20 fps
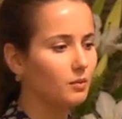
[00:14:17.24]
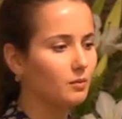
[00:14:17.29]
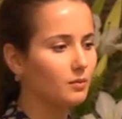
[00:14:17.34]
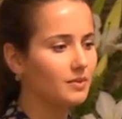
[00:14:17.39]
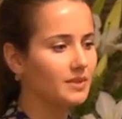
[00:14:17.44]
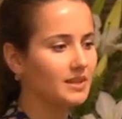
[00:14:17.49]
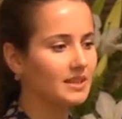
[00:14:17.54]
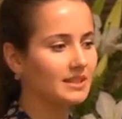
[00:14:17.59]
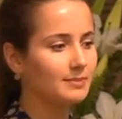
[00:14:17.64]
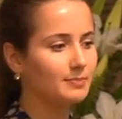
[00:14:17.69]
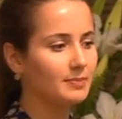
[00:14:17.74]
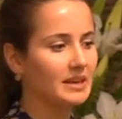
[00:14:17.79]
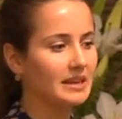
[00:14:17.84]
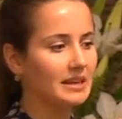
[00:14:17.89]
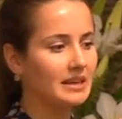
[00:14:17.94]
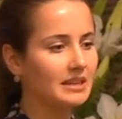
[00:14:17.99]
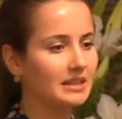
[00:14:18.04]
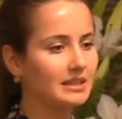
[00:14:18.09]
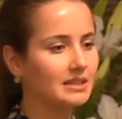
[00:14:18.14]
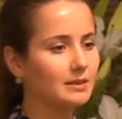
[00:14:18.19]
there's
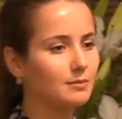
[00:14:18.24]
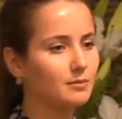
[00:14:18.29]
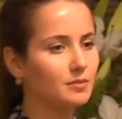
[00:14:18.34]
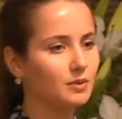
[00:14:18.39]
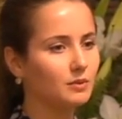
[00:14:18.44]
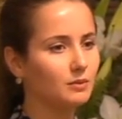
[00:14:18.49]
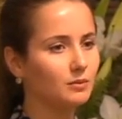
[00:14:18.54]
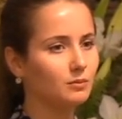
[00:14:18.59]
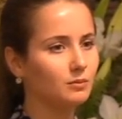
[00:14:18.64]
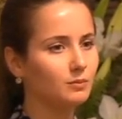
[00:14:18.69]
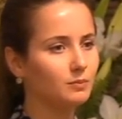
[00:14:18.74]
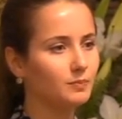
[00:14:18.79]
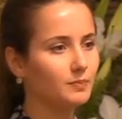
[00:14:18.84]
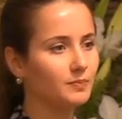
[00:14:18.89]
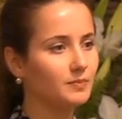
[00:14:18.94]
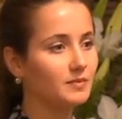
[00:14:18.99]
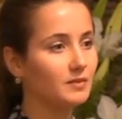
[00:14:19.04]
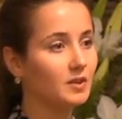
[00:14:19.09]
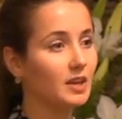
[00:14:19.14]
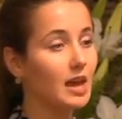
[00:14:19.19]
been a simple
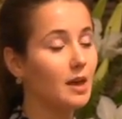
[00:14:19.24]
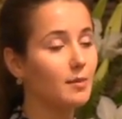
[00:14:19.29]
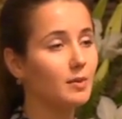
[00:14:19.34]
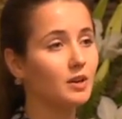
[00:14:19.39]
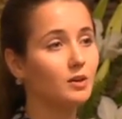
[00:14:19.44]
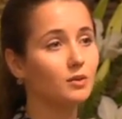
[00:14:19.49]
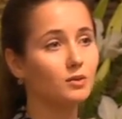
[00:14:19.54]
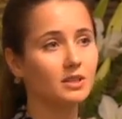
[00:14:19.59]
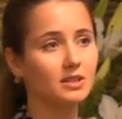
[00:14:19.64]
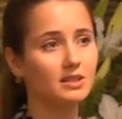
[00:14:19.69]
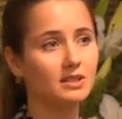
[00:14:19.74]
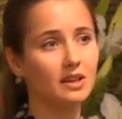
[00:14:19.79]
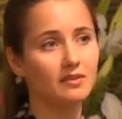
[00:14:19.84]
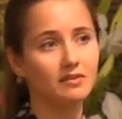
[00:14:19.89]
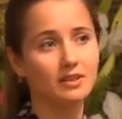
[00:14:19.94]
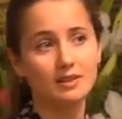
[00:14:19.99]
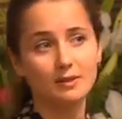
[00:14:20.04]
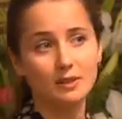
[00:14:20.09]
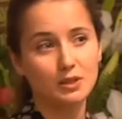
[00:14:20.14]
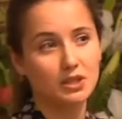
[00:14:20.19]
chemical
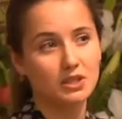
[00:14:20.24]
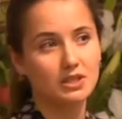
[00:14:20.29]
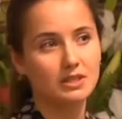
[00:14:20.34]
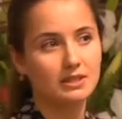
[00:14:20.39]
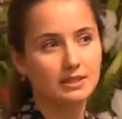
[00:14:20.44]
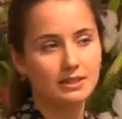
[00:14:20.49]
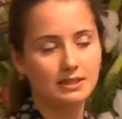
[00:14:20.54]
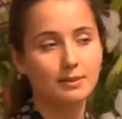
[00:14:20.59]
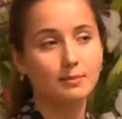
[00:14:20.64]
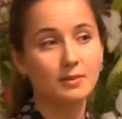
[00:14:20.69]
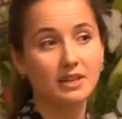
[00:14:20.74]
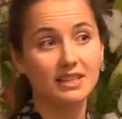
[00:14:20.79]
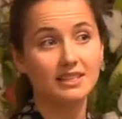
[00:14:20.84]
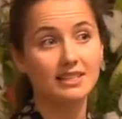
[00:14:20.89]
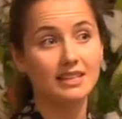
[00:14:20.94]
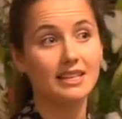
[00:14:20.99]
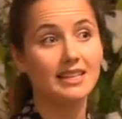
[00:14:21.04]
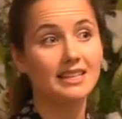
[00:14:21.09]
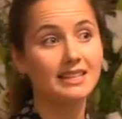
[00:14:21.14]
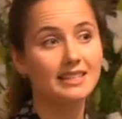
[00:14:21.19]
discovered which is similar
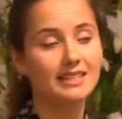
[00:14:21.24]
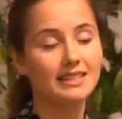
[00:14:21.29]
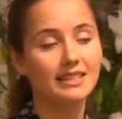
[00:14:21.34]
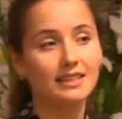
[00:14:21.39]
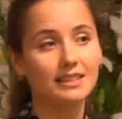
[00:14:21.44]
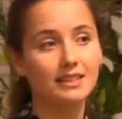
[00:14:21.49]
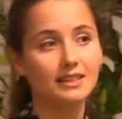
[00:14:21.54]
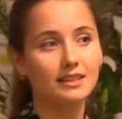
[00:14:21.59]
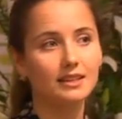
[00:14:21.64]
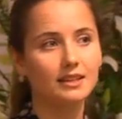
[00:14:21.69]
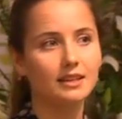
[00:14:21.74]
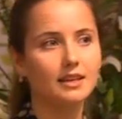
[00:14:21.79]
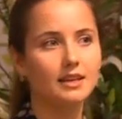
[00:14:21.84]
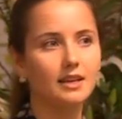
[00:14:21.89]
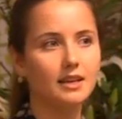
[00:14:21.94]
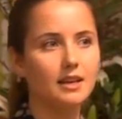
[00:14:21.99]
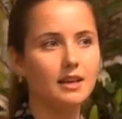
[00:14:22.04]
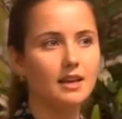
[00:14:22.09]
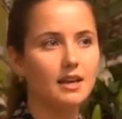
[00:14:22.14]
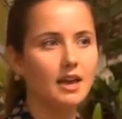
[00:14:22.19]
to insulin,
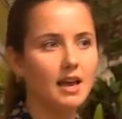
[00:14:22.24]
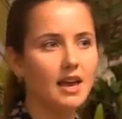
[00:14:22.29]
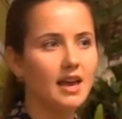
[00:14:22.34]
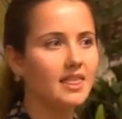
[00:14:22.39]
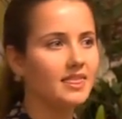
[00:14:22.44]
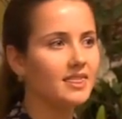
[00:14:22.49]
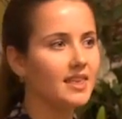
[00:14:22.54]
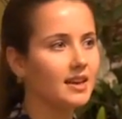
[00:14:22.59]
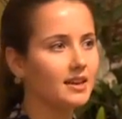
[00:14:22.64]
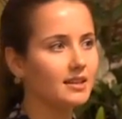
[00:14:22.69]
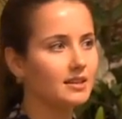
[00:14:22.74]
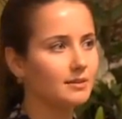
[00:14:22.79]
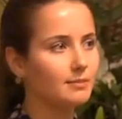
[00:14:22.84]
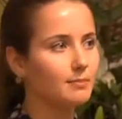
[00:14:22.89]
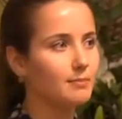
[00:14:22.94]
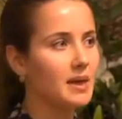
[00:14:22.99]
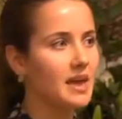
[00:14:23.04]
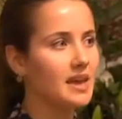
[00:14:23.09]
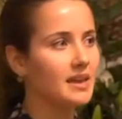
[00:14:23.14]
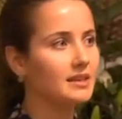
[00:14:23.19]
and that
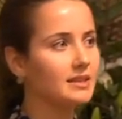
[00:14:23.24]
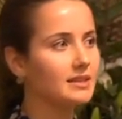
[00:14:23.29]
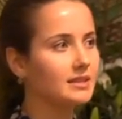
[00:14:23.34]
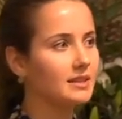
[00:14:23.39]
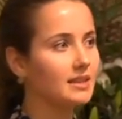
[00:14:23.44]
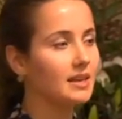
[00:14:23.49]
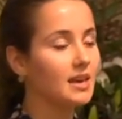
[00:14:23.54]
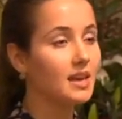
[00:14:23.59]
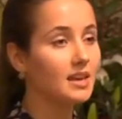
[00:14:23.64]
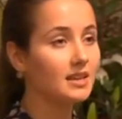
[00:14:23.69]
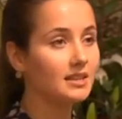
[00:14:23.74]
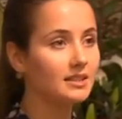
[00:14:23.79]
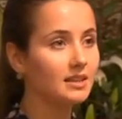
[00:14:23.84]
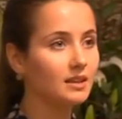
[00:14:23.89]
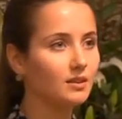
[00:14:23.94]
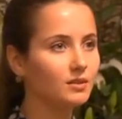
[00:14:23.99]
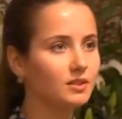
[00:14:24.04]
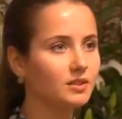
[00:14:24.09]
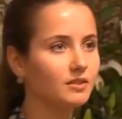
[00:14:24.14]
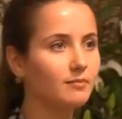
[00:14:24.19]
made the hair
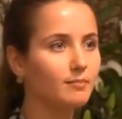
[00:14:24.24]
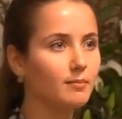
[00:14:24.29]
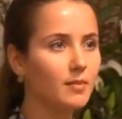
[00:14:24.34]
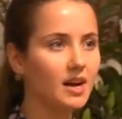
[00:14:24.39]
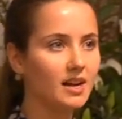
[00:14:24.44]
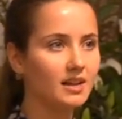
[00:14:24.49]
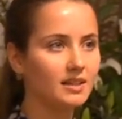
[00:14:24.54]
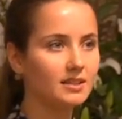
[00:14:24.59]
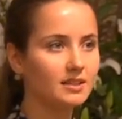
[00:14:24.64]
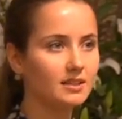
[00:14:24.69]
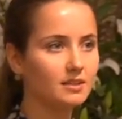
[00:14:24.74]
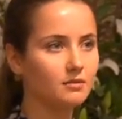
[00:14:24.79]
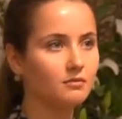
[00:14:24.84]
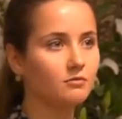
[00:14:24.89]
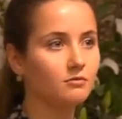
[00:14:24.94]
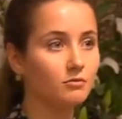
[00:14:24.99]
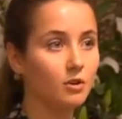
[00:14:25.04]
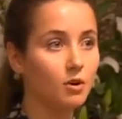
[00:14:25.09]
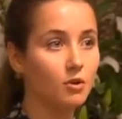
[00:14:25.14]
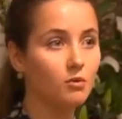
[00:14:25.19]
cells of mice
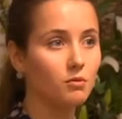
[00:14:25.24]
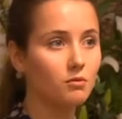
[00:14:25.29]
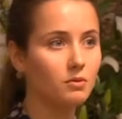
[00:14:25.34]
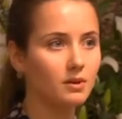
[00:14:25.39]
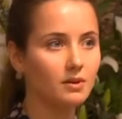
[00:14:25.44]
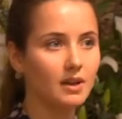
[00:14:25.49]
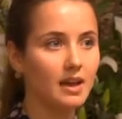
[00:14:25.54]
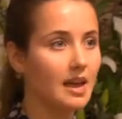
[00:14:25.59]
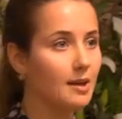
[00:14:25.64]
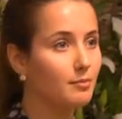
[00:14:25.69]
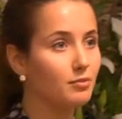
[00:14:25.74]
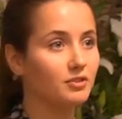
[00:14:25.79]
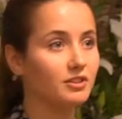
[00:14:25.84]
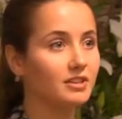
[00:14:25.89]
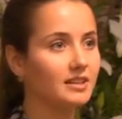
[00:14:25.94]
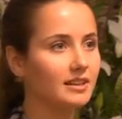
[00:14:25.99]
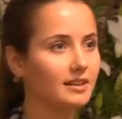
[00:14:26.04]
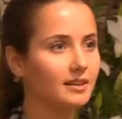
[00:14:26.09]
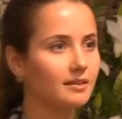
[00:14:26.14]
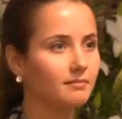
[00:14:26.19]
grow
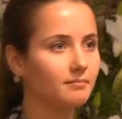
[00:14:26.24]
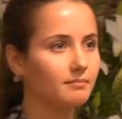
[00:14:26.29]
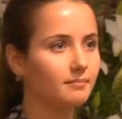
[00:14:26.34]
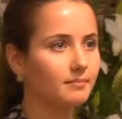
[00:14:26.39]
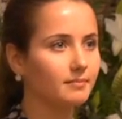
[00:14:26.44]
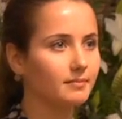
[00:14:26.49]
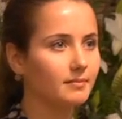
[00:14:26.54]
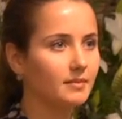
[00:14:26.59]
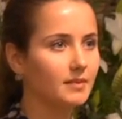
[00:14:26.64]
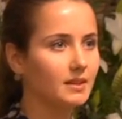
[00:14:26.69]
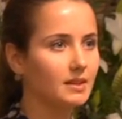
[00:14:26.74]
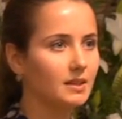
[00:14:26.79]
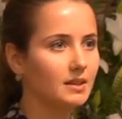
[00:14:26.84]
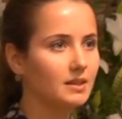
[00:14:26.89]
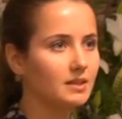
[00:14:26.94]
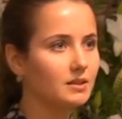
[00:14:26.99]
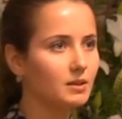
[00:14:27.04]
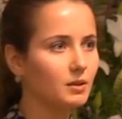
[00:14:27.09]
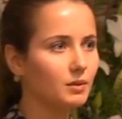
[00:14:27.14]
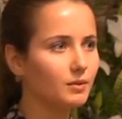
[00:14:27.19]
aberrantly.
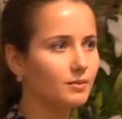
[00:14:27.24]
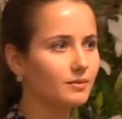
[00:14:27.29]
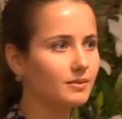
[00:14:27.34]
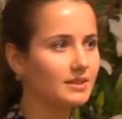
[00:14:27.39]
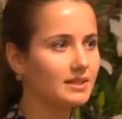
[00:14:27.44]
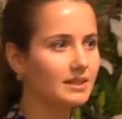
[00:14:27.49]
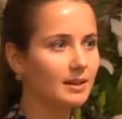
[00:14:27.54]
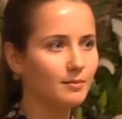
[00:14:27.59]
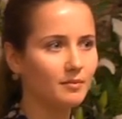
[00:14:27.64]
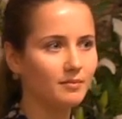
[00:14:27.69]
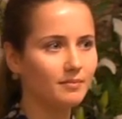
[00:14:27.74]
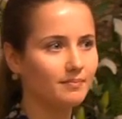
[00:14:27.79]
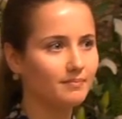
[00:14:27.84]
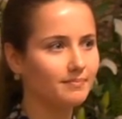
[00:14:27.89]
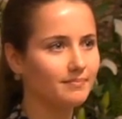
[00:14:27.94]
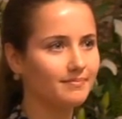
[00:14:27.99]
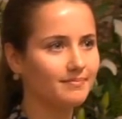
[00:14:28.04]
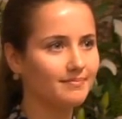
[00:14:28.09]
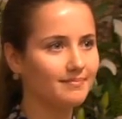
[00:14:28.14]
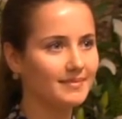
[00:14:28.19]
So
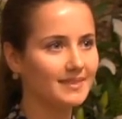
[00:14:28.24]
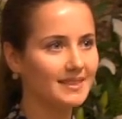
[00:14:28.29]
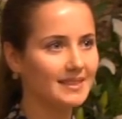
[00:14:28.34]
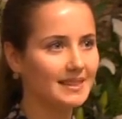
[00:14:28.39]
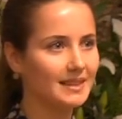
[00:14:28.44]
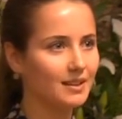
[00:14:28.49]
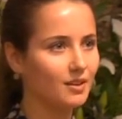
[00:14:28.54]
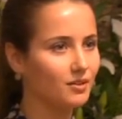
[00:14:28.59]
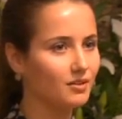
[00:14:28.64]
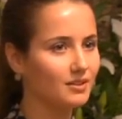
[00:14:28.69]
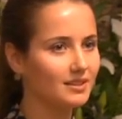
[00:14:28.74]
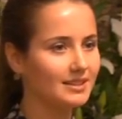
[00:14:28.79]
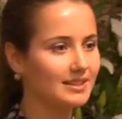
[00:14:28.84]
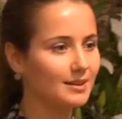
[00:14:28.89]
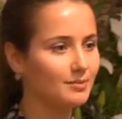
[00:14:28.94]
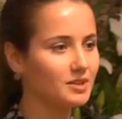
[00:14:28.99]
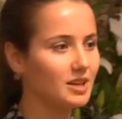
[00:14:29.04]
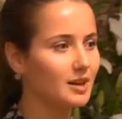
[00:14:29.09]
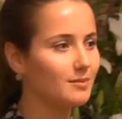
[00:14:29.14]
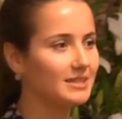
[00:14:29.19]

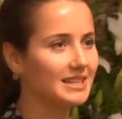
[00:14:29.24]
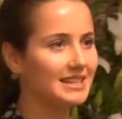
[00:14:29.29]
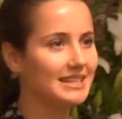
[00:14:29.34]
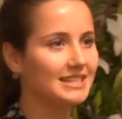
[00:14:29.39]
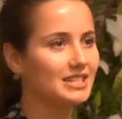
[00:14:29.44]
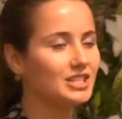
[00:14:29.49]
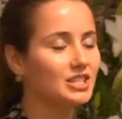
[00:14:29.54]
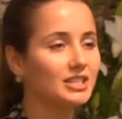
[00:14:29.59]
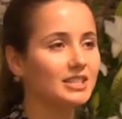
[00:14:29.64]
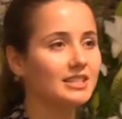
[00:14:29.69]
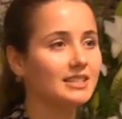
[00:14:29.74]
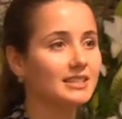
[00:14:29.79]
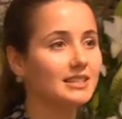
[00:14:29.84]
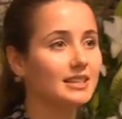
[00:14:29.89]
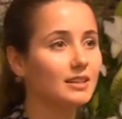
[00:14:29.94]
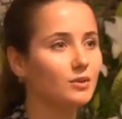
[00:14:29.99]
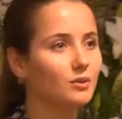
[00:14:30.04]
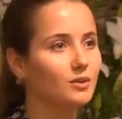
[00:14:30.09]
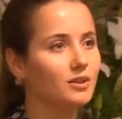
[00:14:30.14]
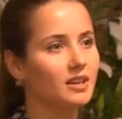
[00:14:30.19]
sometimes it is just a
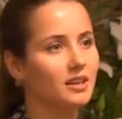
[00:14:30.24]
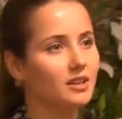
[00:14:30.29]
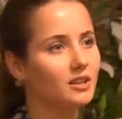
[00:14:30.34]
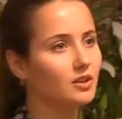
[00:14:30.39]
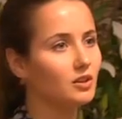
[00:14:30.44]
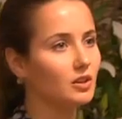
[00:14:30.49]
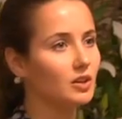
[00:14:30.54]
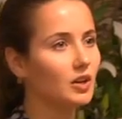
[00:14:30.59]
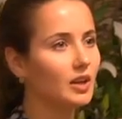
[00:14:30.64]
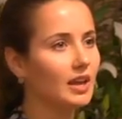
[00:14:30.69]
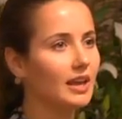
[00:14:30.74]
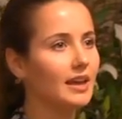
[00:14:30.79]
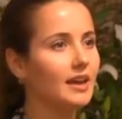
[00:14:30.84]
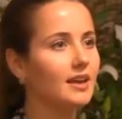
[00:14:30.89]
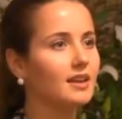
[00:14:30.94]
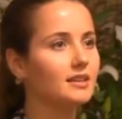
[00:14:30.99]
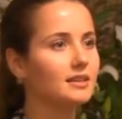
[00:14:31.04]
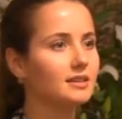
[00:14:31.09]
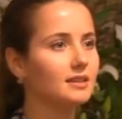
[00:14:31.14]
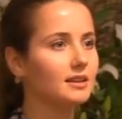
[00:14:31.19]
single thing that you're looking
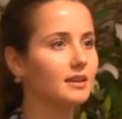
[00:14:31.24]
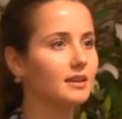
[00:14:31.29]
at,